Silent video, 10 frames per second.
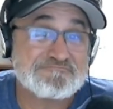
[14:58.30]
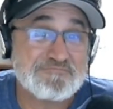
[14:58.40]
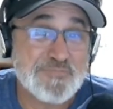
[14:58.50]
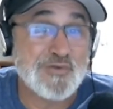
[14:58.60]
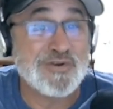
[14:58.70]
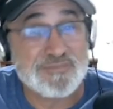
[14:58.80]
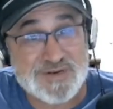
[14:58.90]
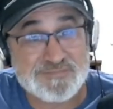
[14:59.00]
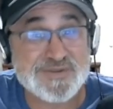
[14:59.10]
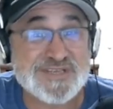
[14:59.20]
moving them
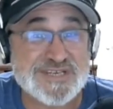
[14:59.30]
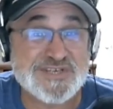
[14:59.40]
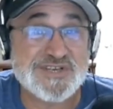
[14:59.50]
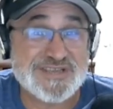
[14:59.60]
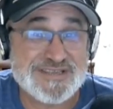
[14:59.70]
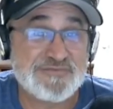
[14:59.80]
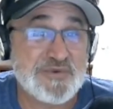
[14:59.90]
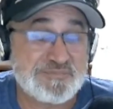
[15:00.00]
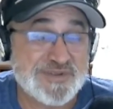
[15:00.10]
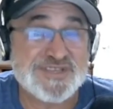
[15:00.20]
in a
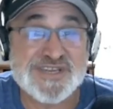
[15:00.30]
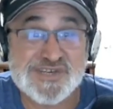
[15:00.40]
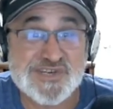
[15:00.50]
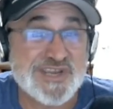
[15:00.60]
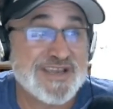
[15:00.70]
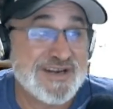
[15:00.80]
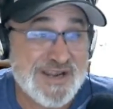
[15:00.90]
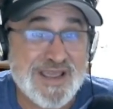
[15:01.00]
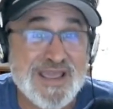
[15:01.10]
different position,